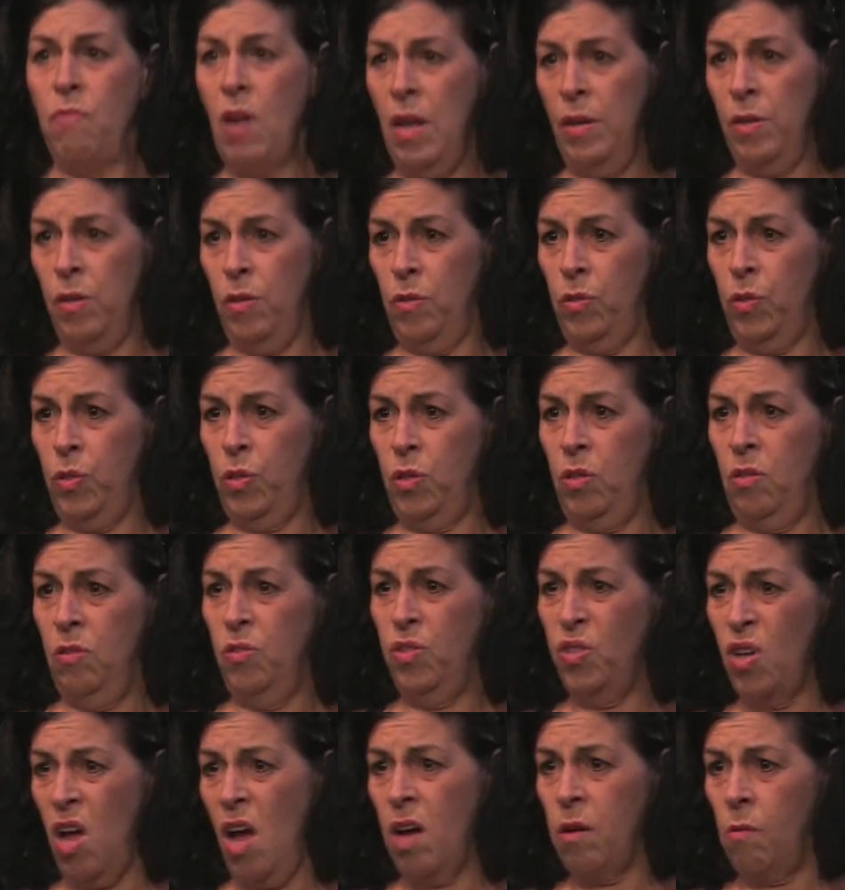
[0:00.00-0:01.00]
runners,
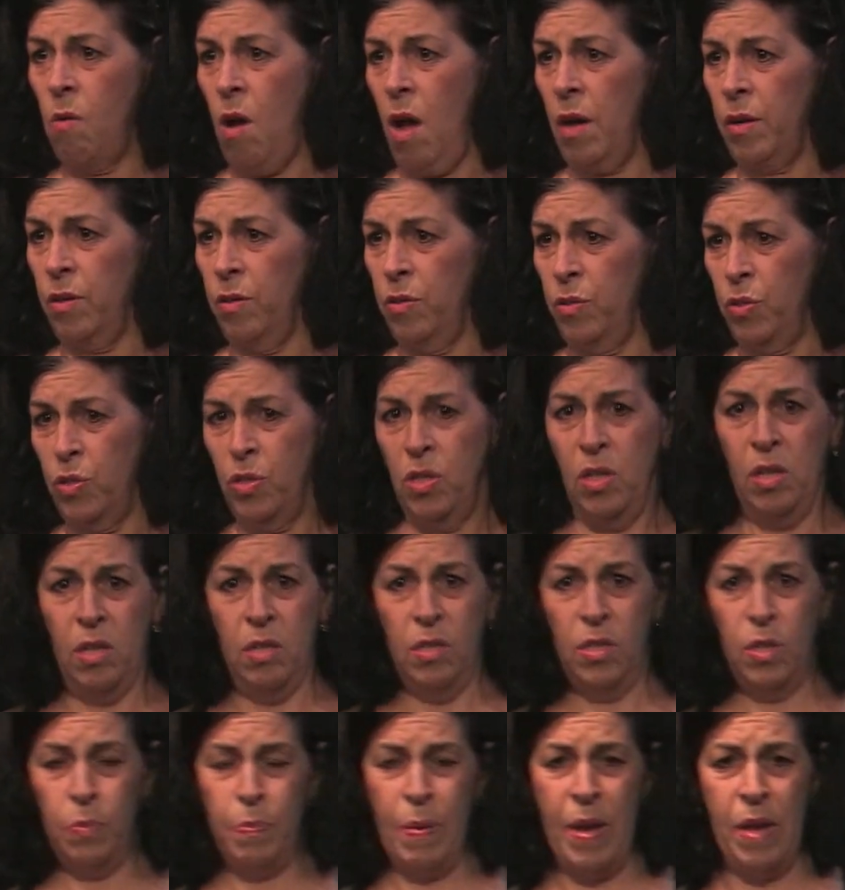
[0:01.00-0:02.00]
dog walkers,
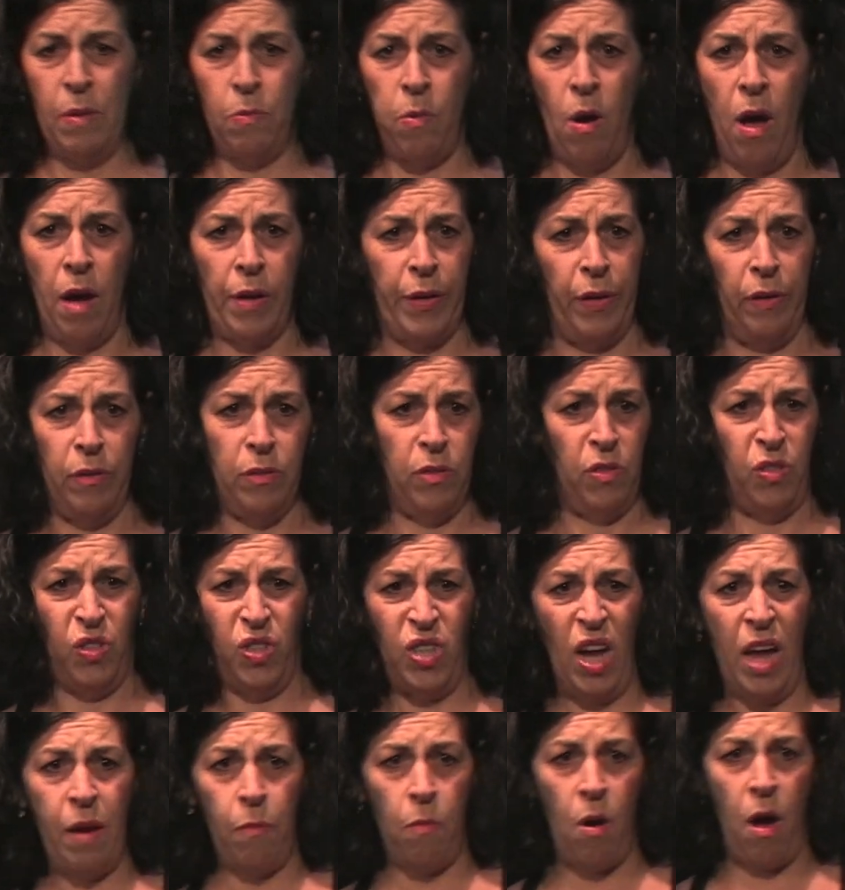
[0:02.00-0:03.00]
speed walkers,
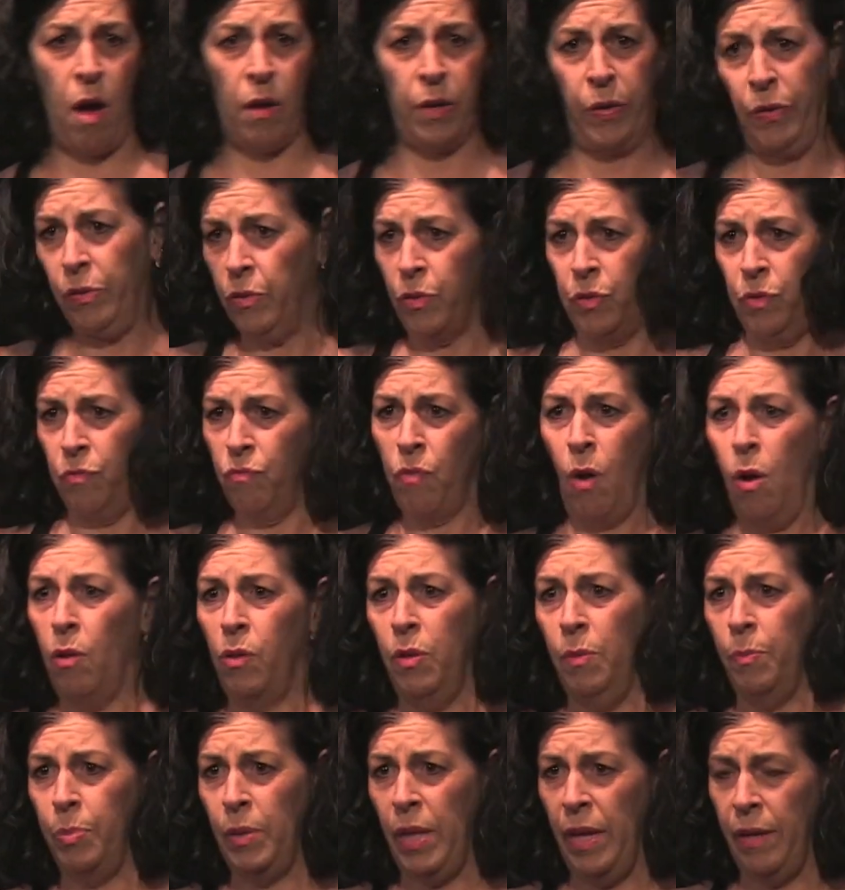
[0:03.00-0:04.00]
jaywalkers,
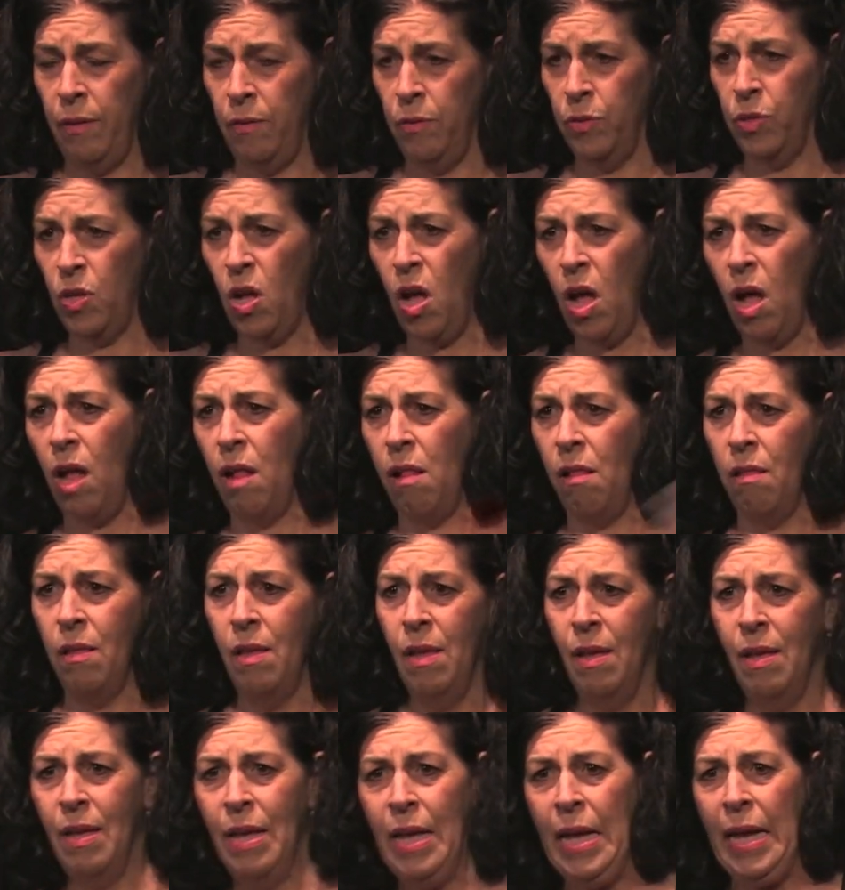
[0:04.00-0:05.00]
rollerbladers, all
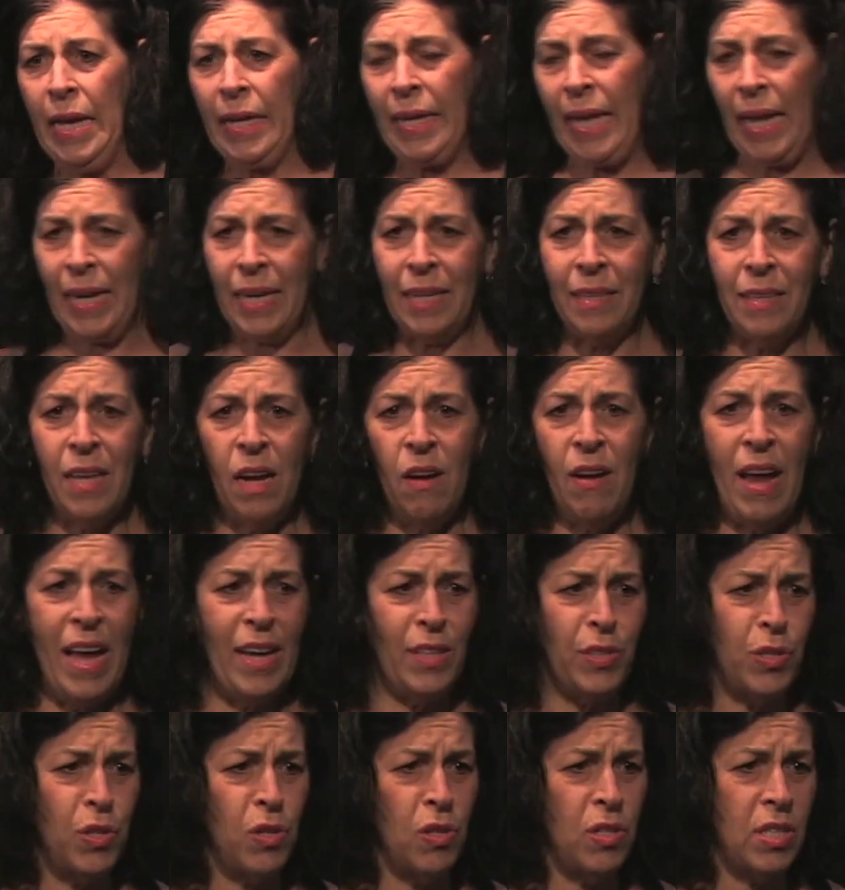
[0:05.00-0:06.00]
getting their
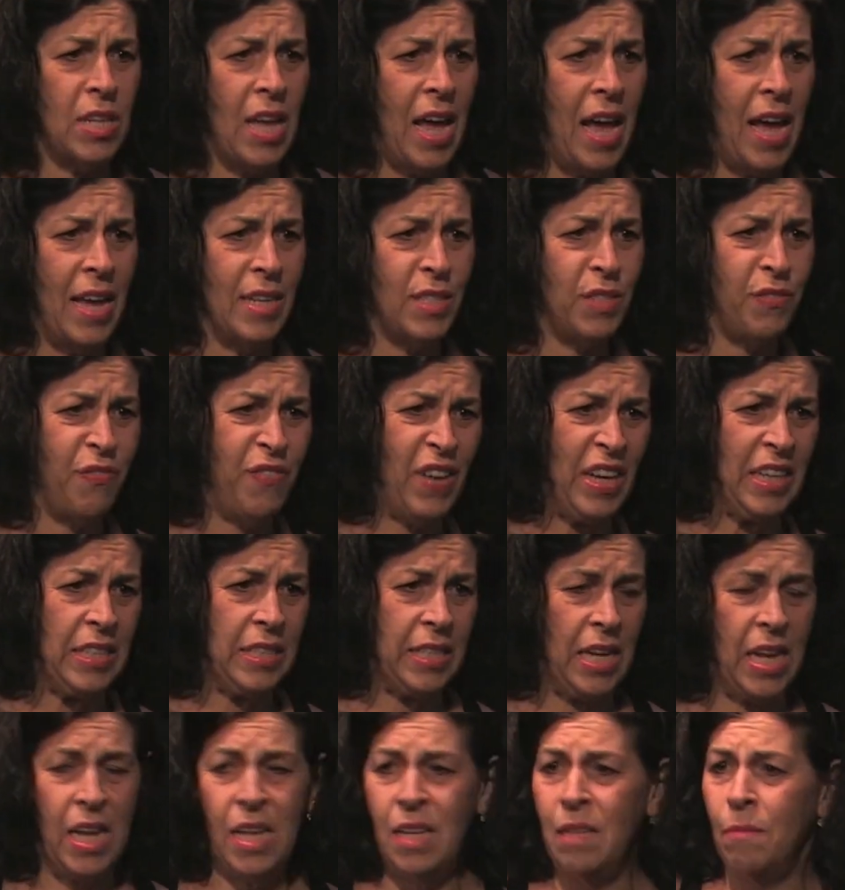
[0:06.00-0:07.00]
exercise
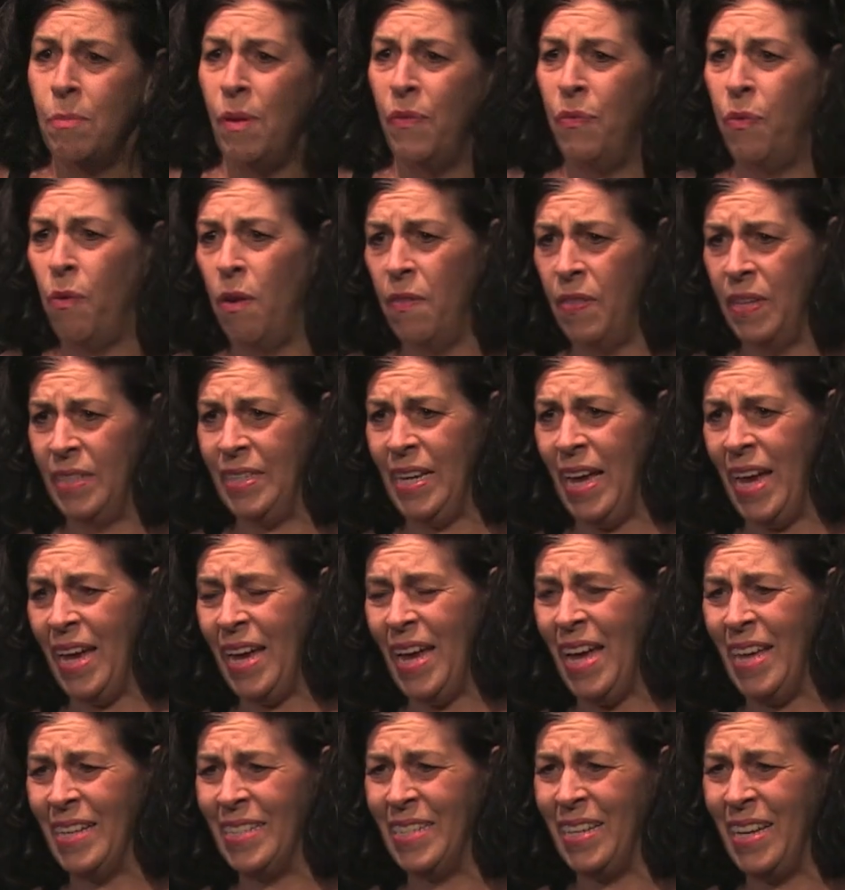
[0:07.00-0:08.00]
fix in before the
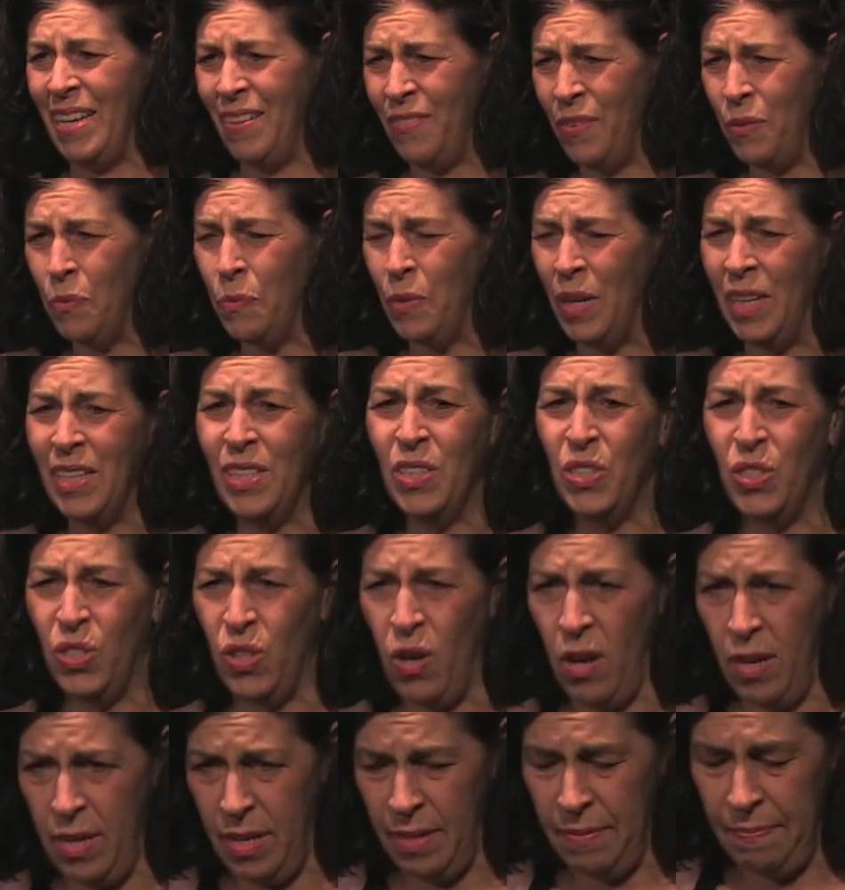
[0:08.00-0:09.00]
day has even really
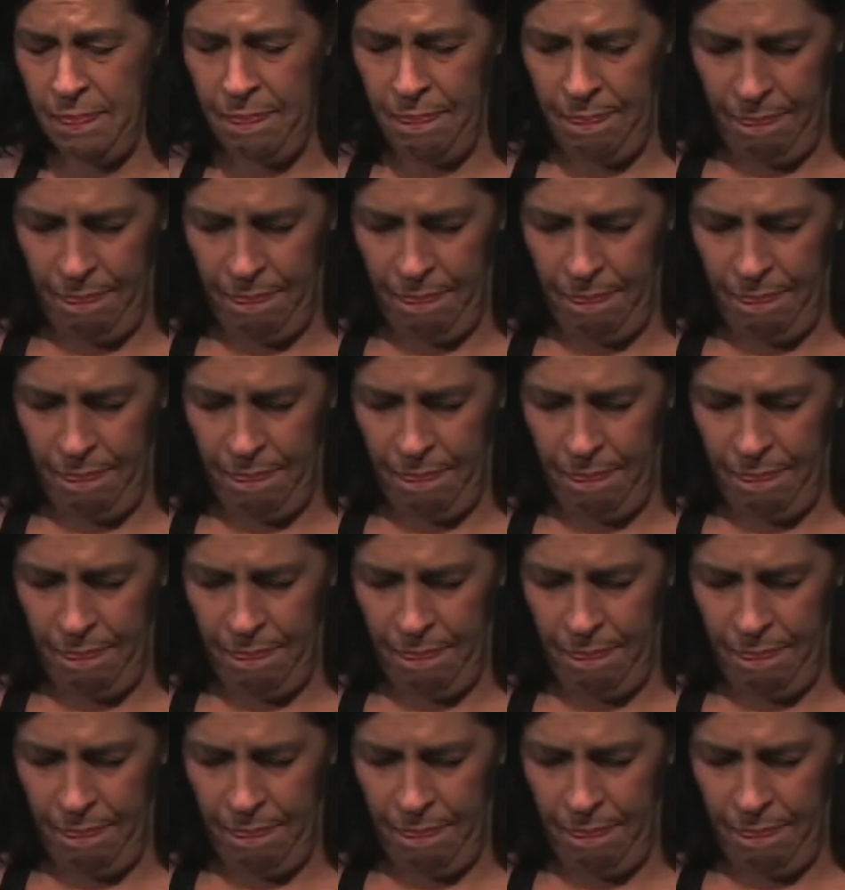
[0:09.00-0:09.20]
started.